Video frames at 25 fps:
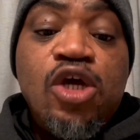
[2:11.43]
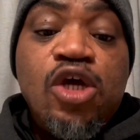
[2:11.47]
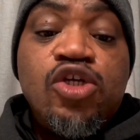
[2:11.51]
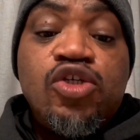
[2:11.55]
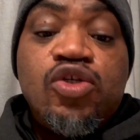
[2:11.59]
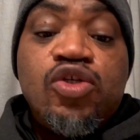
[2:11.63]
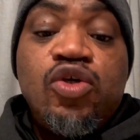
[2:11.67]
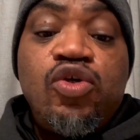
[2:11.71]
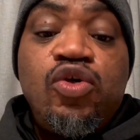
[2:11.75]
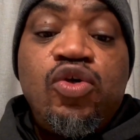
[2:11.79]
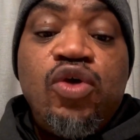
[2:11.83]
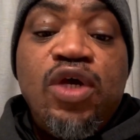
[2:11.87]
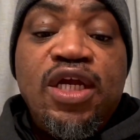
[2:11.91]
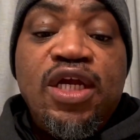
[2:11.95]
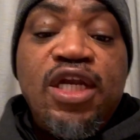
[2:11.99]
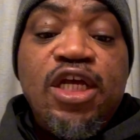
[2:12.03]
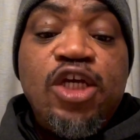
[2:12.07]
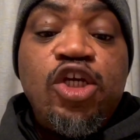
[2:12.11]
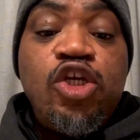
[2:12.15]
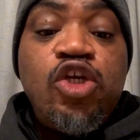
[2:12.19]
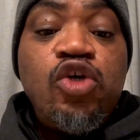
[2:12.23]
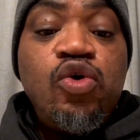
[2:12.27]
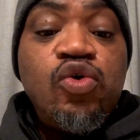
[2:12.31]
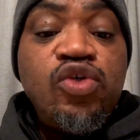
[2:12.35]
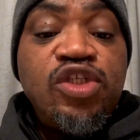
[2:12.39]
So you had a
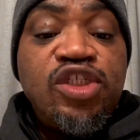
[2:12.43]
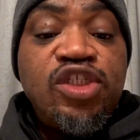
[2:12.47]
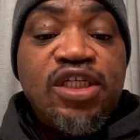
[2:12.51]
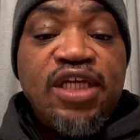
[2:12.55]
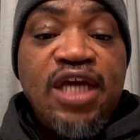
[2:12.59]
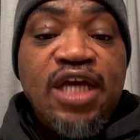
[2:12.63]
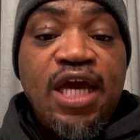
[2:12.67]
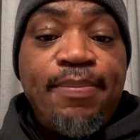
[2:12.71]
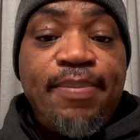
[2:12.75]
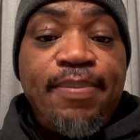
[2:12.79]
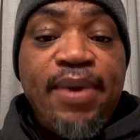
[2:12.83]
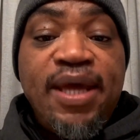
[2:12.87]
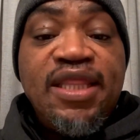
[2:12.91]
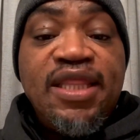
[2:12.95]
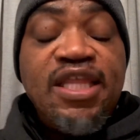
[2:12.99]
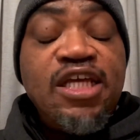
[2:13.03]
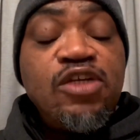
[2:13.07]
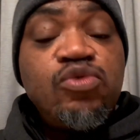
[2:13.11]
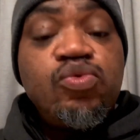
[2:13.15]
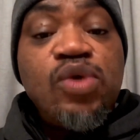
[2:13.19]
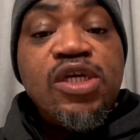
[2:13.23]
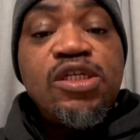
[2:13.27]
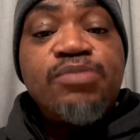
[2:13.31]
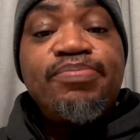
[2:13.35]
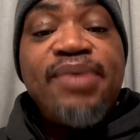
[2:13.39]
huge gap, and
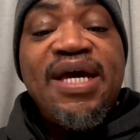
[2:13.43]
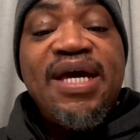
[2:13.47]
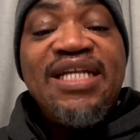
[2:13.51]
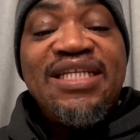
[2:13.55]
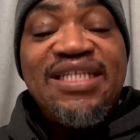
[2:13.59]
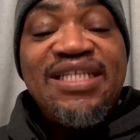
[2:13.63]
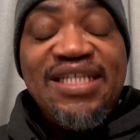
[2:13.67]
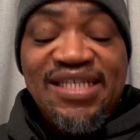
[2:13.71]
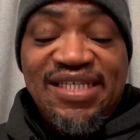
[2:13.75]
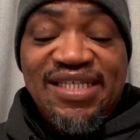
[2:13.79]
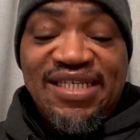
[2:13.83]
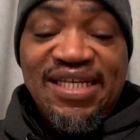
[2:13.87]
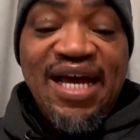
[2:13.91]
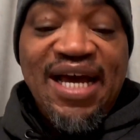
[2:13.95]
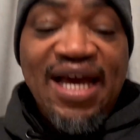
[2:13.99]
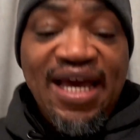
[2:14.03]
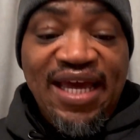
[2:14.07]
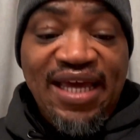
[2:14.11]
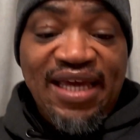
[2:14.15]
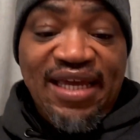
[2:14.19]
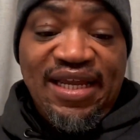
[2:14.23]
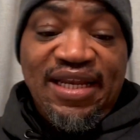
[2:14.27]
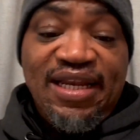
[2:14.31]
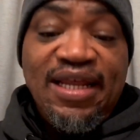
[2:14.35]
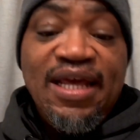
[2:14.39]
this was by
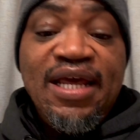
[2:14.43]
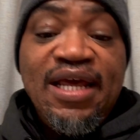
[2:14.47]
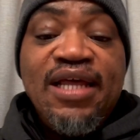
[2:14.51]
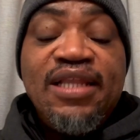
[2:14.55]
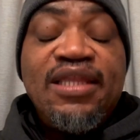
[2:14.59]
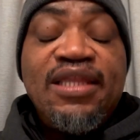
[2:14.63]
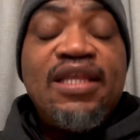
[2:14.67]
design,